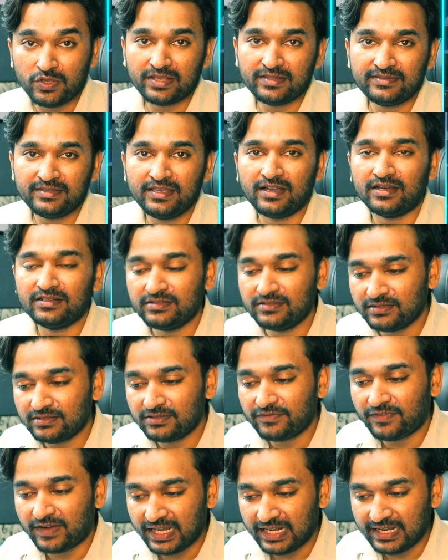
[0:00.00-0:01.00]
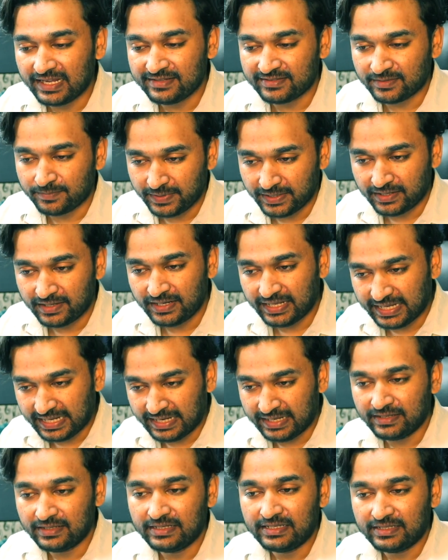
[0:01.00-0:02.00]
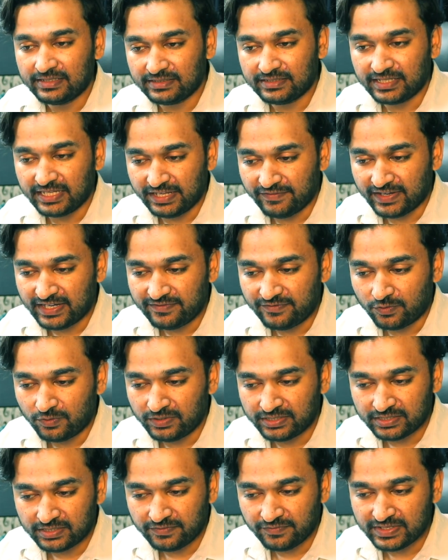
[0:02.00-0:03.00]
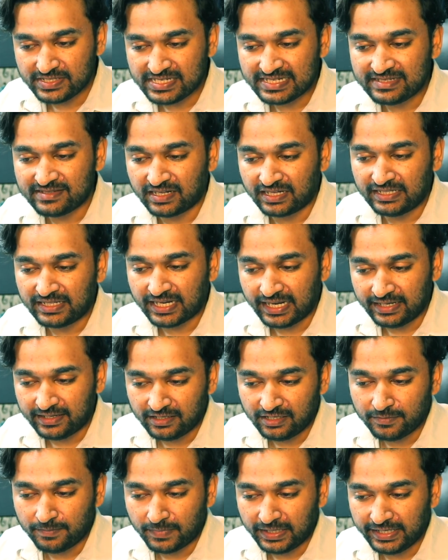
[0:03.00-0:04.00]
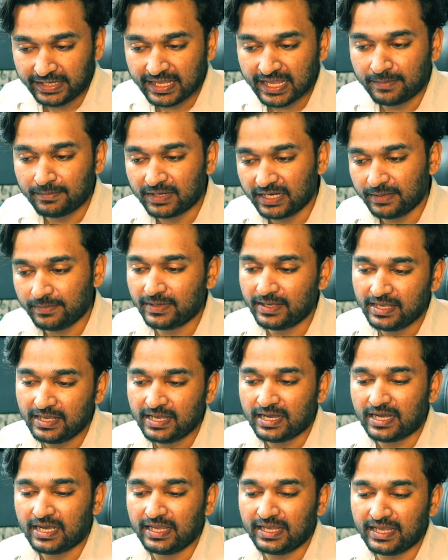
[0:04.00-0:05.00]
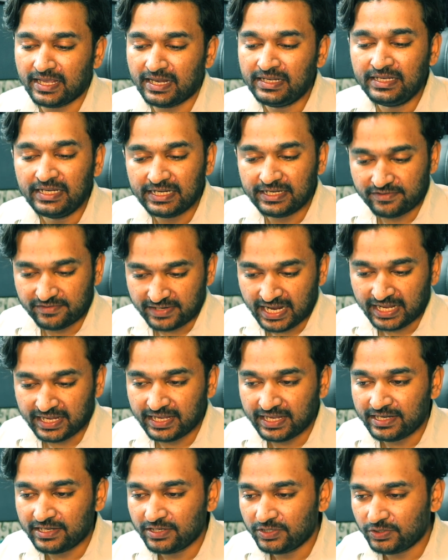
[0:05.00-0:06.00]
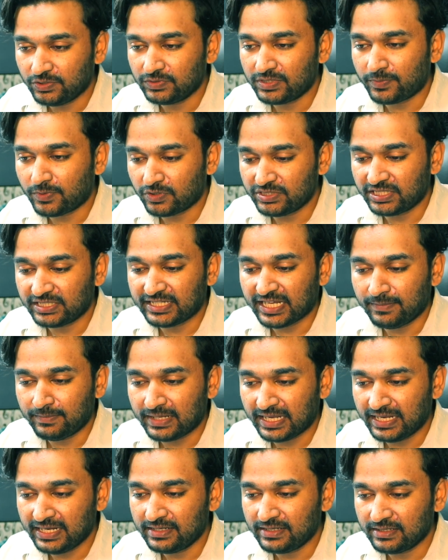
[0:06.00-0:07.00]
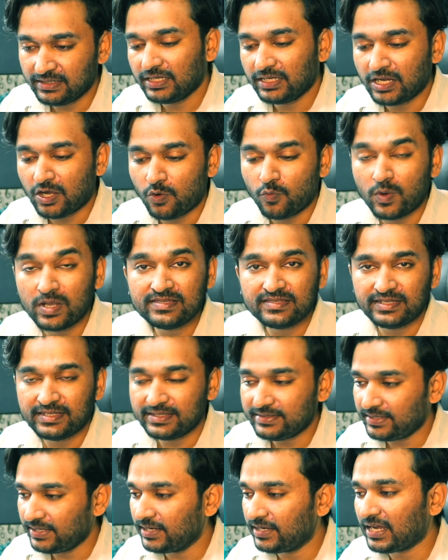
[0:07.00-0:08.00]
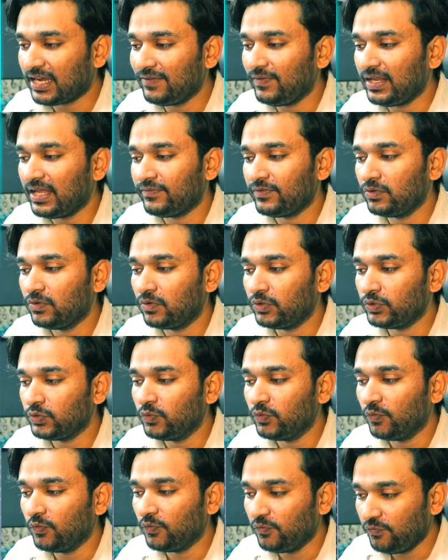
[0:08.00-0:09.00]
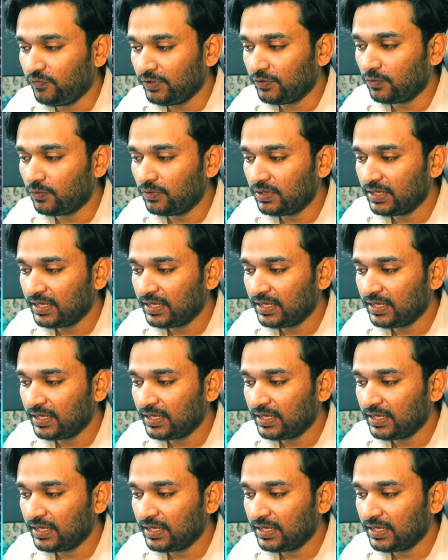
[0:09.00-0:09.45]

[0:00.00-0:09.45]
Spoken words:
can see another file has appeared in the event folder, which is untitled multicam clip. I can drag it to the project timeline. Now once it is here, I will have to go to view